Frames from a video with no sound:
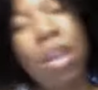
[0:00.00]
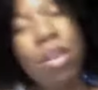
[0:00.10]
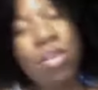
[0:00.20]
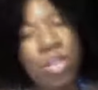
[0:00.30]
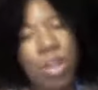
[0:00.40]

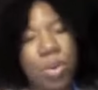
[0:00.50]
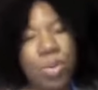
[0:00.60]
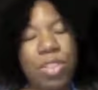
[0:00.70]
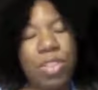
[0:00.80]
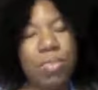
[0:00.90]

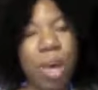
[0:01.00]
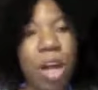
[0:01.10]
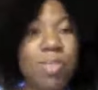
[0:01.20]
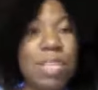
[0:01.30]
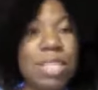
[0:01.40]
So
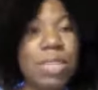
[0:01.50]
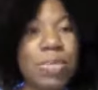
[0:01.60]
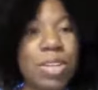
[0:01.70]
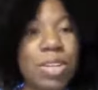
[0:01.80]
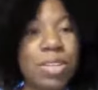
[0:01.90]
all of this
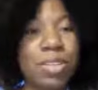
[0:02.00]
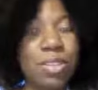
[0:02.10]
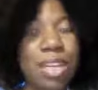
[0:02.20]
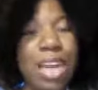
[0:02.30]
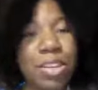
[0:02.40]
will
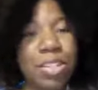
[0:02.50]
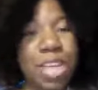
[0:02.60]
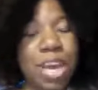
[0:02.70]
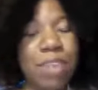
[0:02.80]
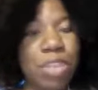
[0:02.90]
allow you to
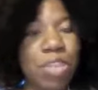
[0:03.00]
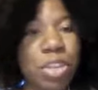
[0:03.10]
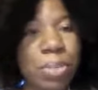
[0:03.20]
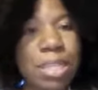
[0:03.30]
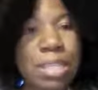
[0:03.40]
have 2
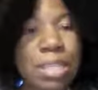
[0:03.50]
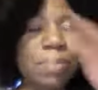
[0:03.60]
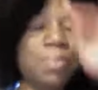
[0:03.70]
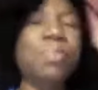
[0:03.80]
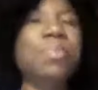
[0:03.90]
treatments.
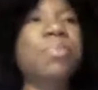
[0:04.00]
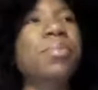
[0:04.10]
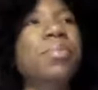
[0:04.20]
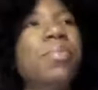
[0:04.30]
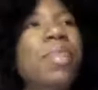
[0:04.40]

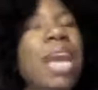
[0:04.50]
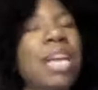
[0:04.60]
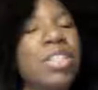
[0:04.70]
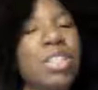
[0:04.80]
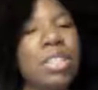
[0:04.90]

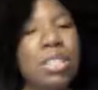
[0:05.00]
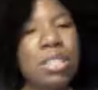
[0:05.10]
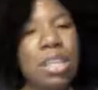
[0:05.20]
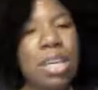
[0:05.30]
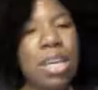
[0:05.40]
As you can
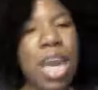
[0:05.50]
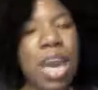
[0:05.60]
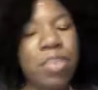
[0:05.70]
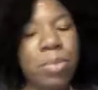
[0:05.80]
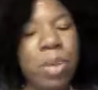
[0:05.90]
see,
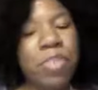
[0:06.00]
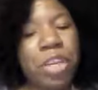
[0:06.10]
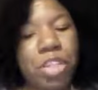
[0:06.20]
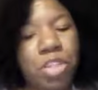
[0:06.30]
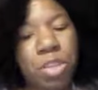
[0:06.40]
after my
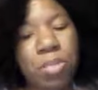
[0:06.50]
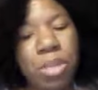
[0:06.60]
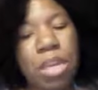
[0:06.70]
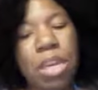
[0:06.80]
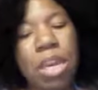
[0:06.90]
first
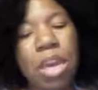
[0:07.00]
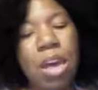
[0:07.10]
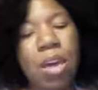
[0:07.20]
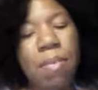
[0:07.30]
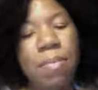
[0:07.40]
treatment,
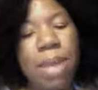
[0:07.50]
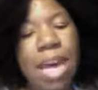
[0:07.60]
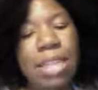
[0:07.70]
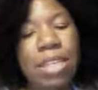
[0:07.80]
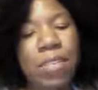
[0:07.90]

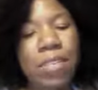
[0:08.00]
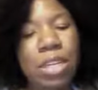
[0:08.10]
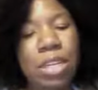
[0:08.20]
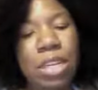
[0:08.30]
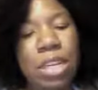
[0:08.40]
I
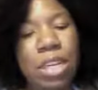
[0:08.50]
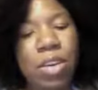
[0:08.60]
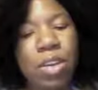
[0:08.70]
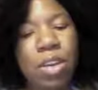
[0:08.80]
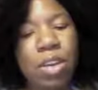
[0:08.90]
definitely
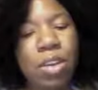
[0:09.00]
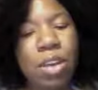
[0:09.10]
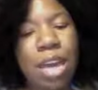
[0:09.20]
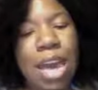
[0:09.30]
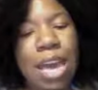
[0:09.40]

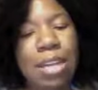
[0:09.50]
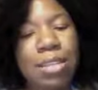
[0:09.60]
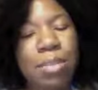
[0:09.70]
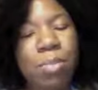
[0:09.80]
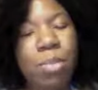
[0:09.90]
had
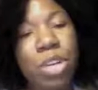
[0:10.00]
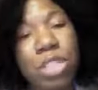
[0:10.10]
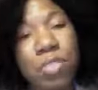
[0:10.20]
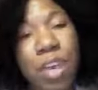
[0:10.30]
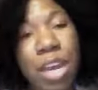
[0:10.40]
more
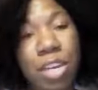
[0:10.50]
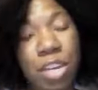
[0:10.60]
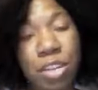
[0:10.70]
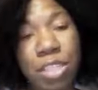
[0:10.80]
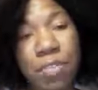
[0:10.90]
defined
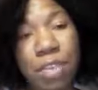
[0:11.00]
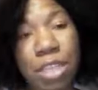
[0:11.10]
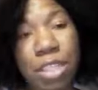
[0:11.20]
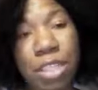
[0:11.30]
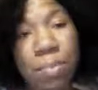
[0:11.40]
curl
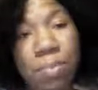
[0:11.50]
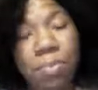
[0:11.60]
definition.